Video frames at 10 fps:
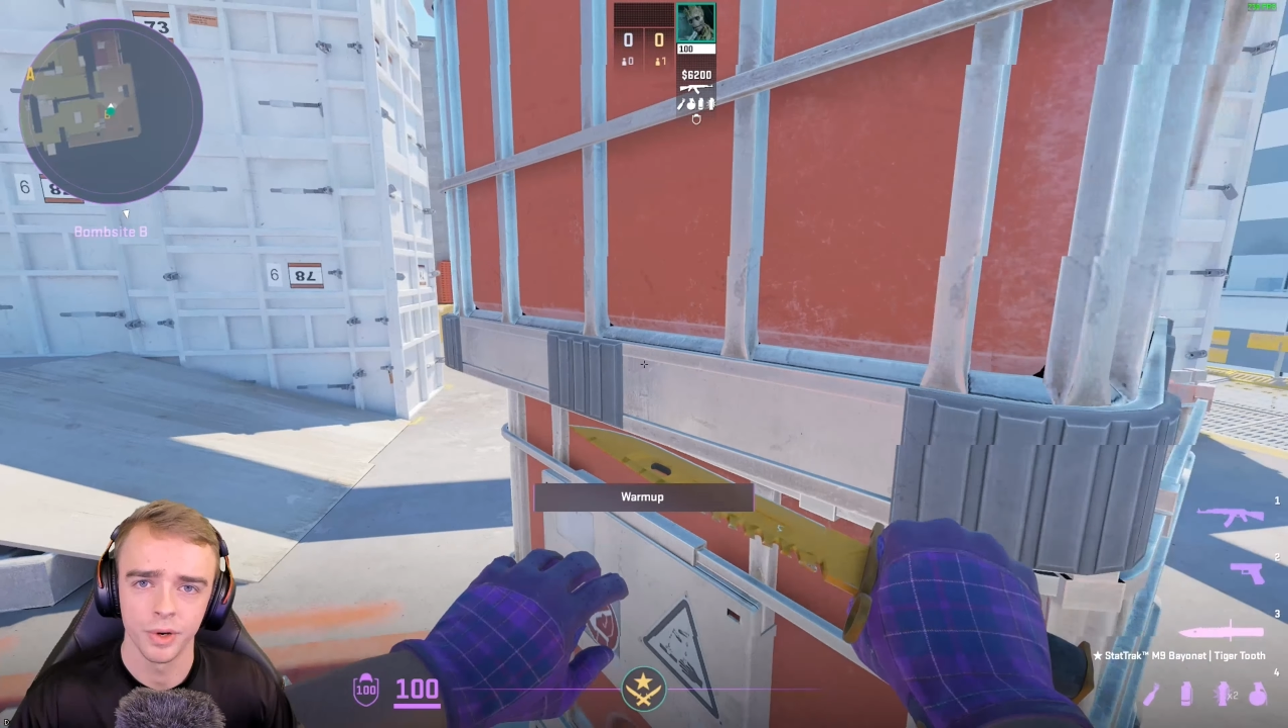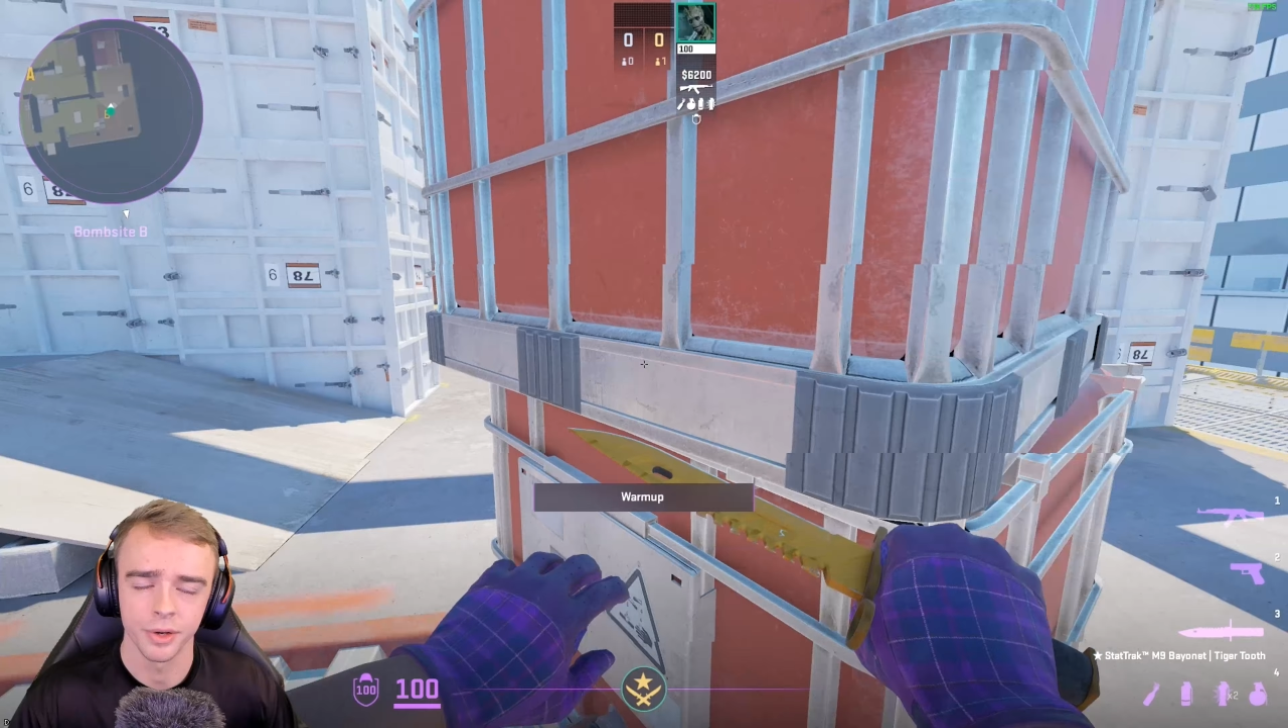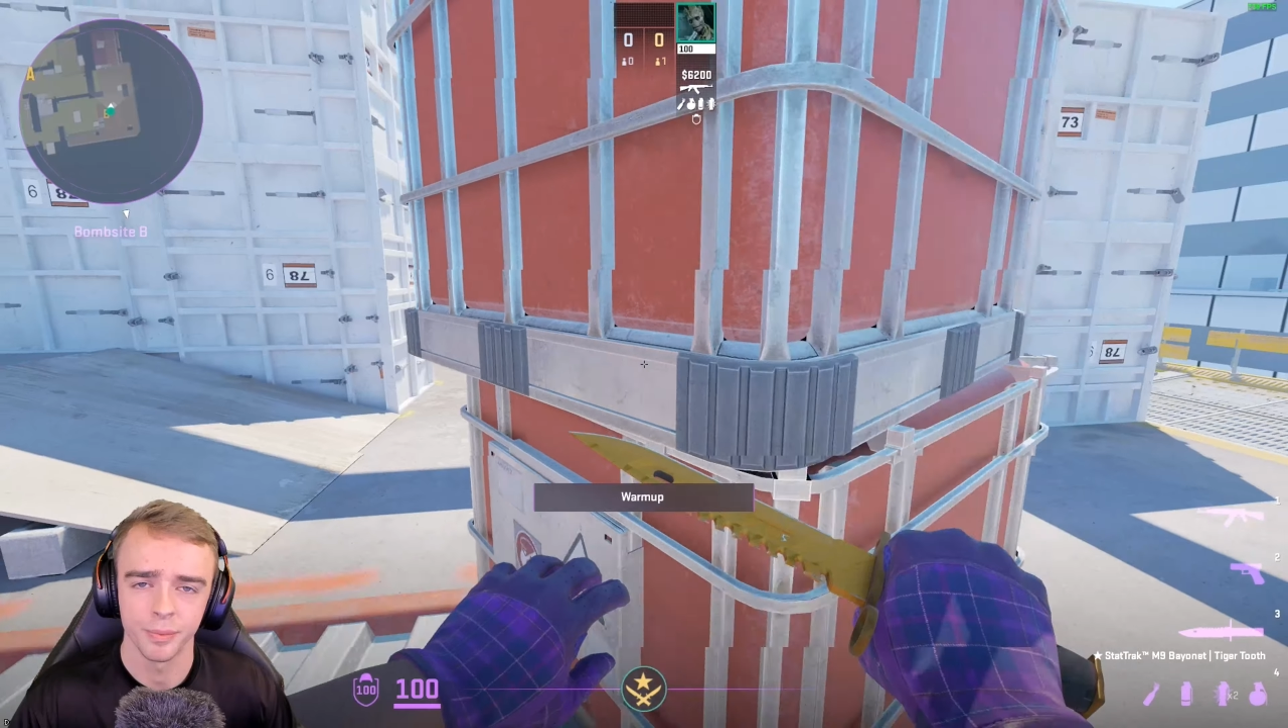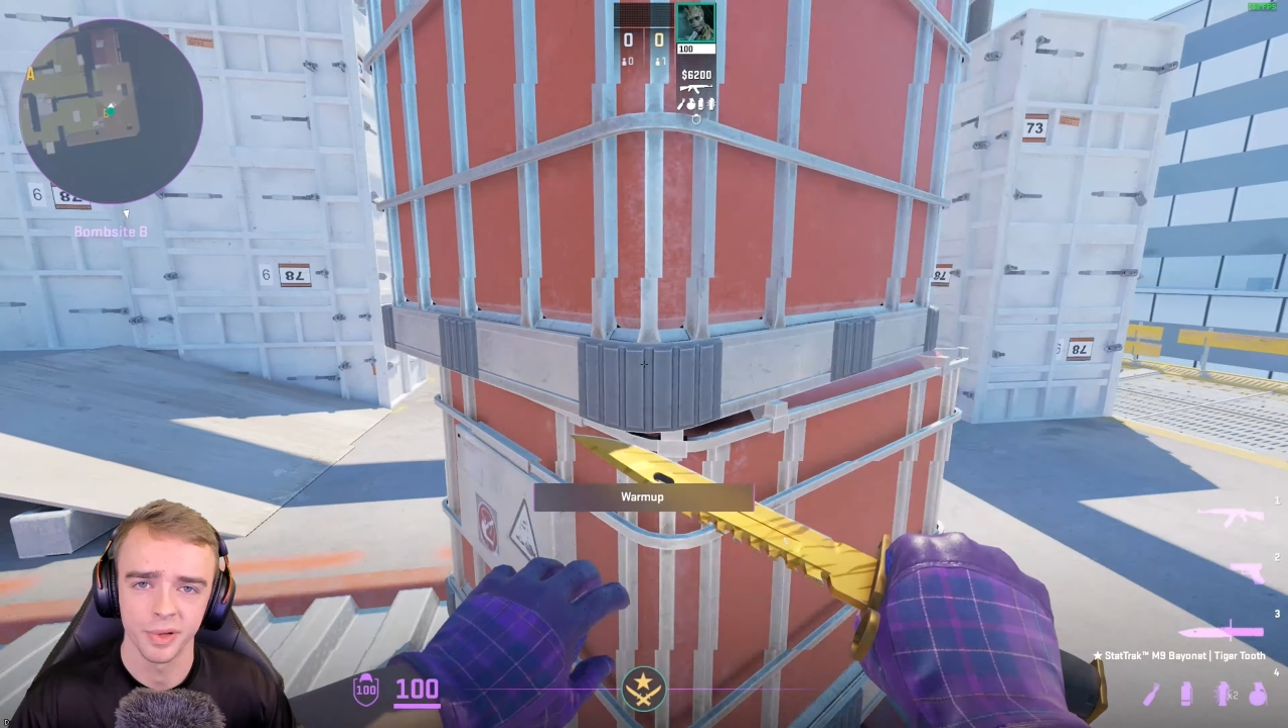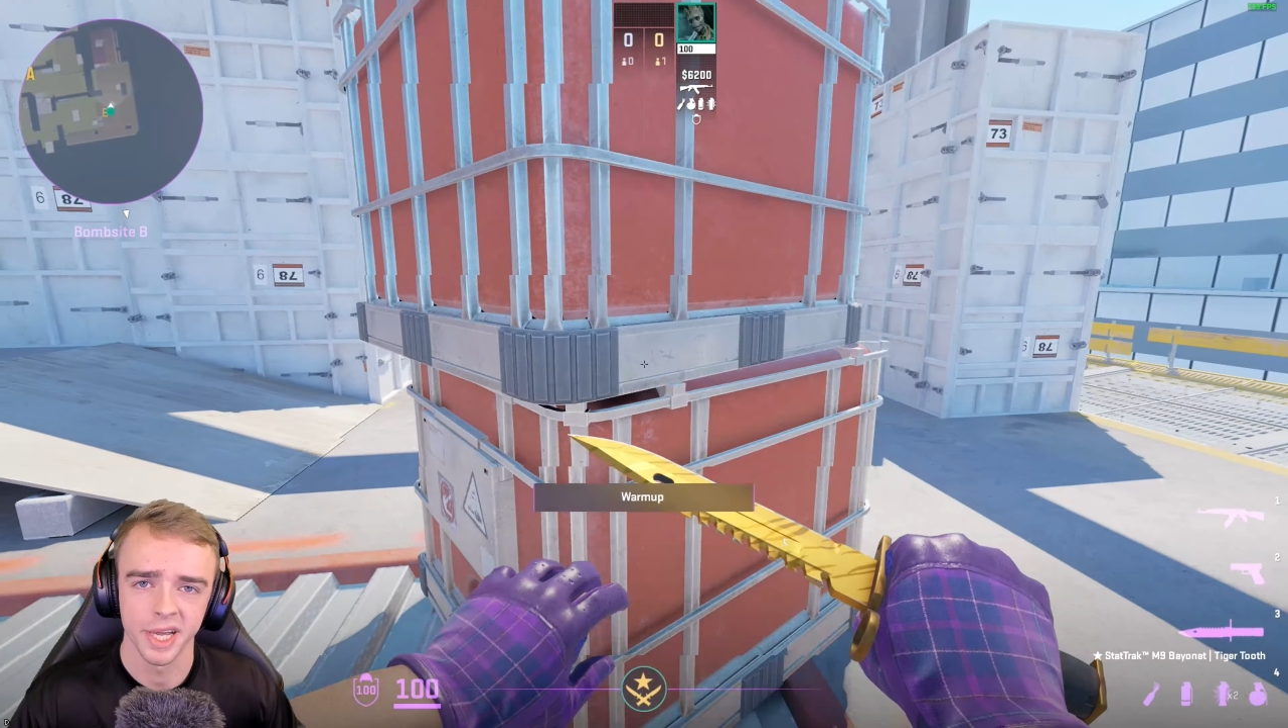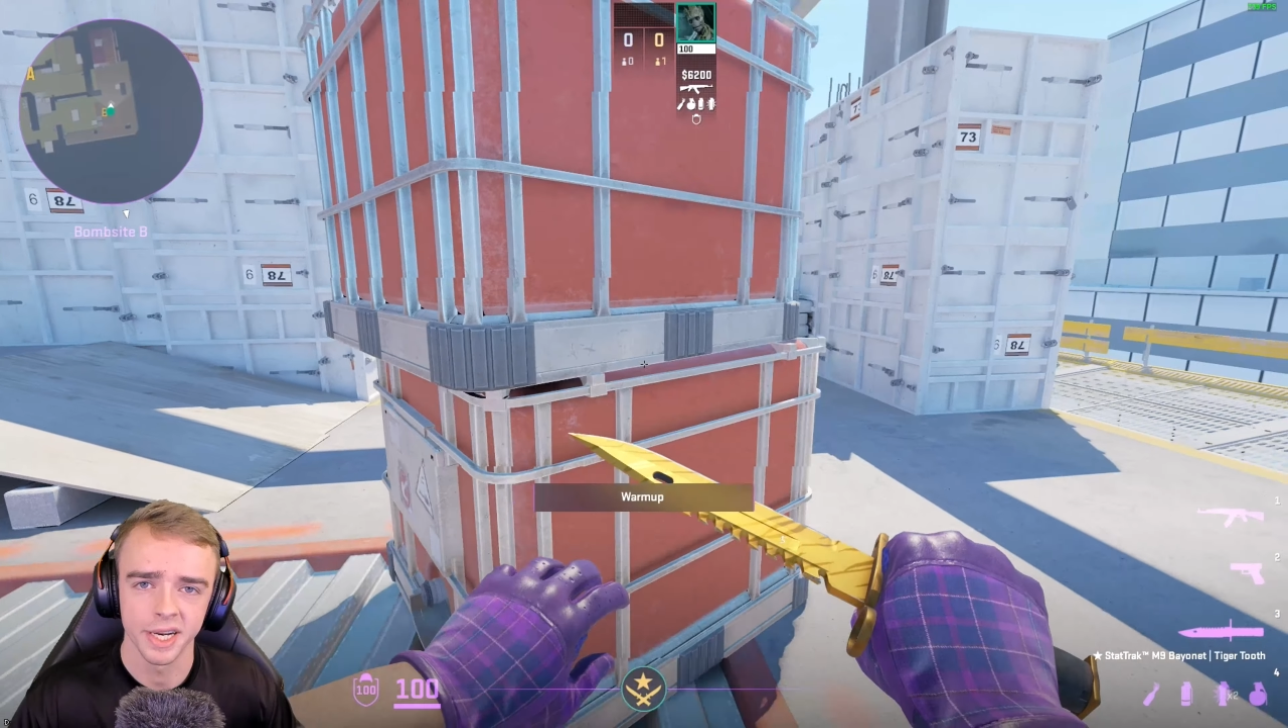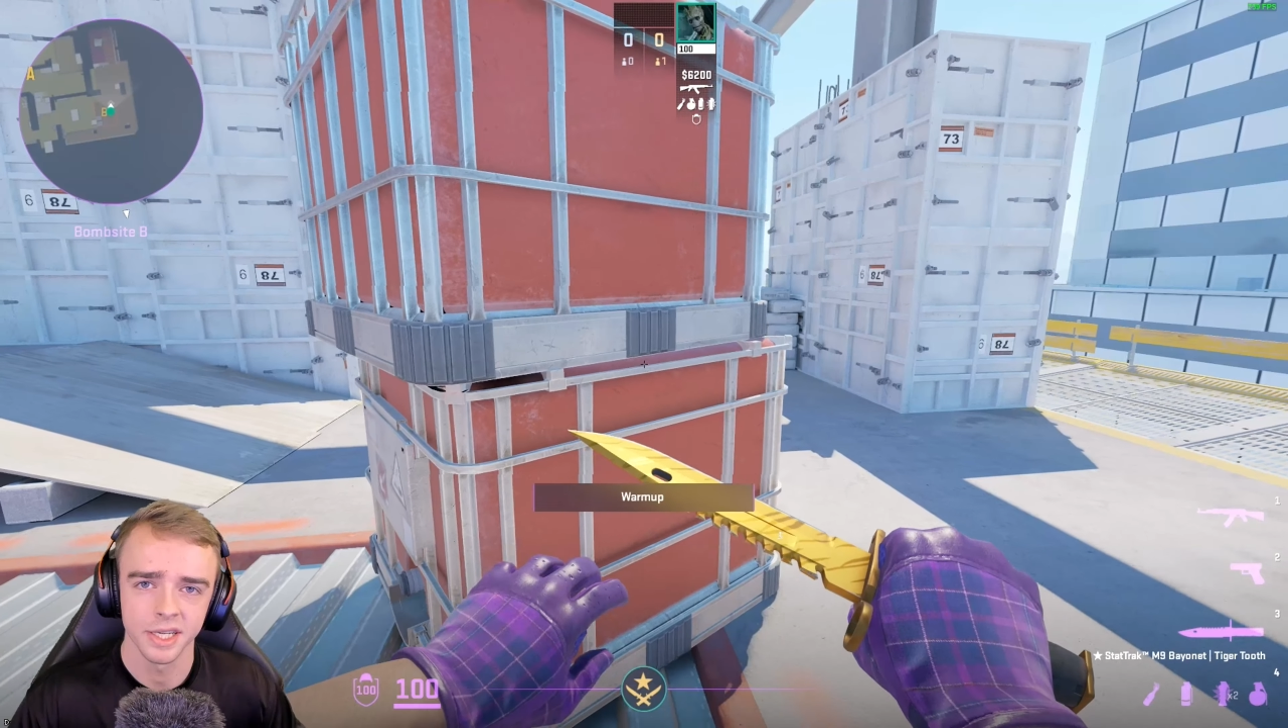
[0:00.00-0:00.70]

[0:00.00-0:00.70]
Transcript: your plan